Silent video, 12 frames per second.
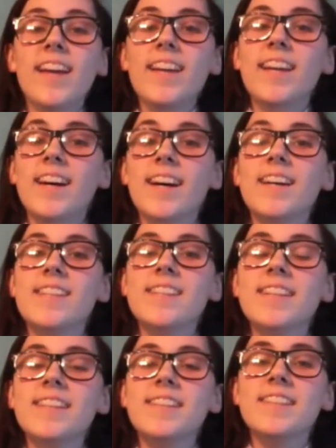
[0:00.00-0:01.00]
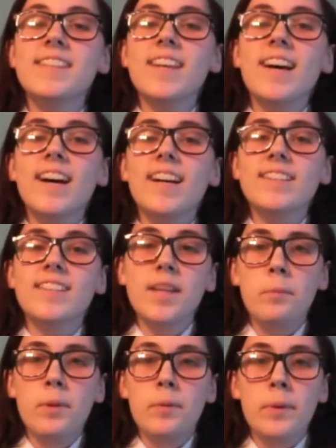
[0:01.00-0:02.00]
Hey guys, it's
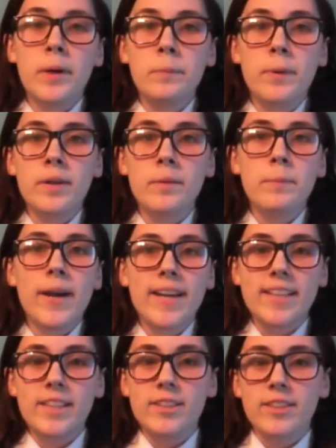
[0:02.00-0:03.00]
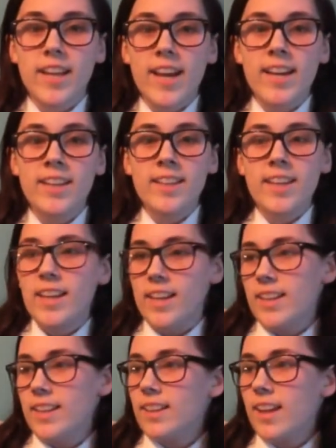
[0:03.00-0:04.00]
CP Bun Bun back here again
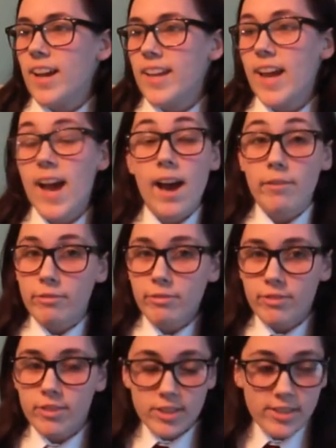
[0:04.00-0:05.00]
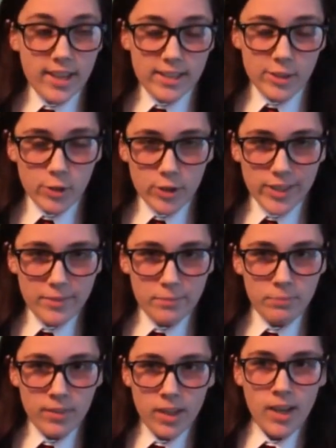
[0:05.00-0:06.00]
in like half a century.
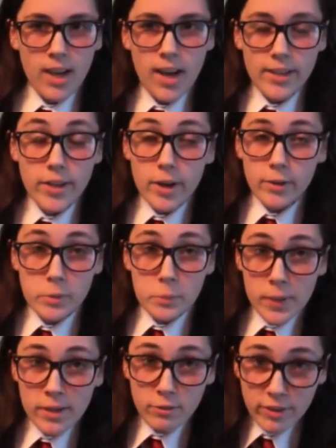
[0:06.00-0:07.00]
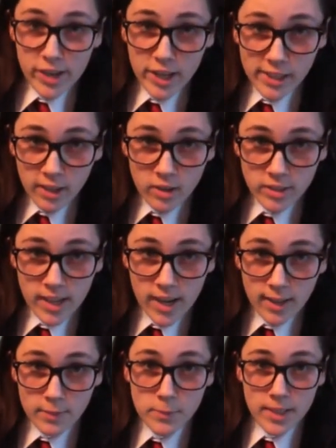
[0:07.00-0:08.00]
I know it's been a very long
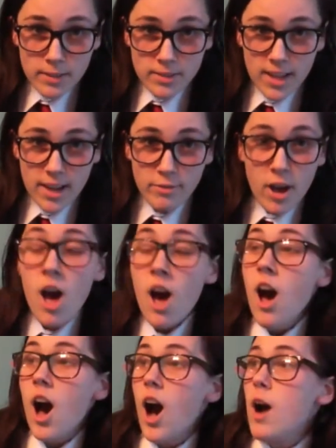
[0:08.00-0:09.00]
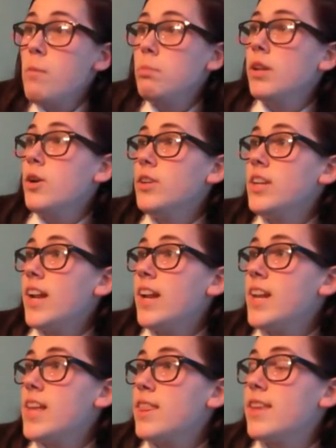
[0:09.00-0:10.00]
time since I've uploaded
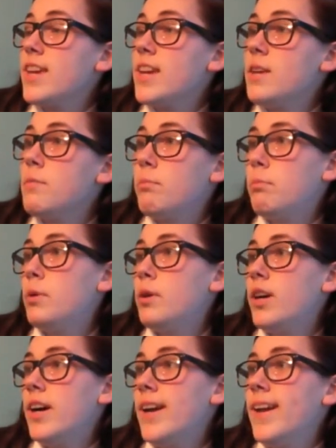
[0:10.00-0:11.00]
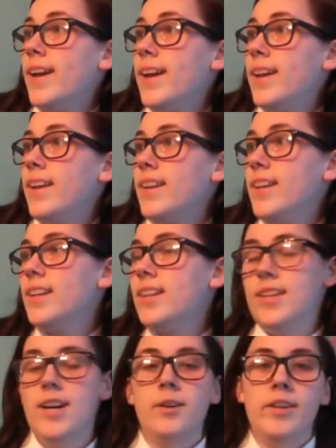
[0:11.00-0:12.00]
anything, but you
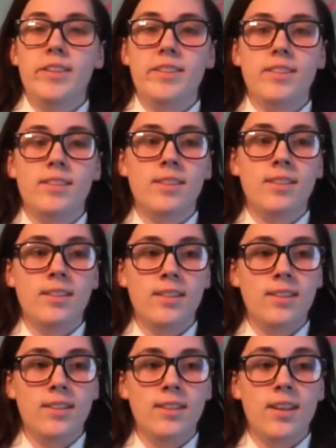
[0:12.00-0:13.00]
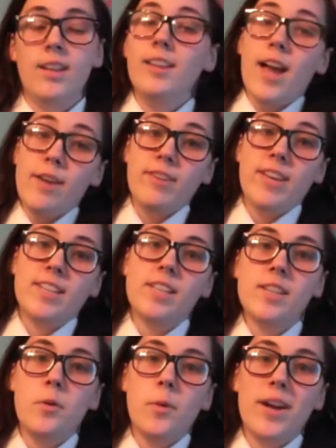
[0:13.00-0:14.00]
know, life gets
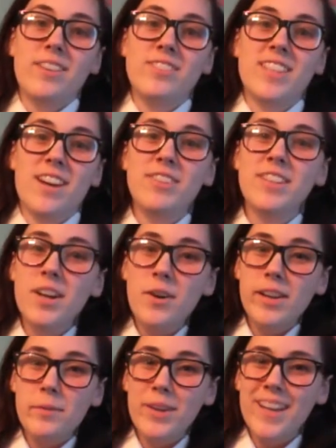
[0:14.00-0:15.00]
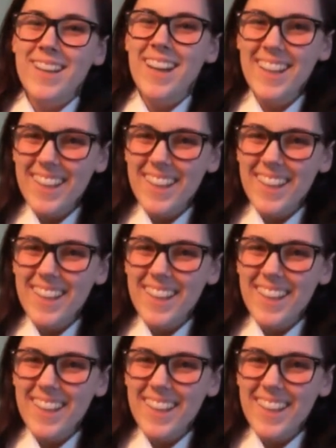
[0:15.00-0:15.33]
in the way of stuff, you know what I mean?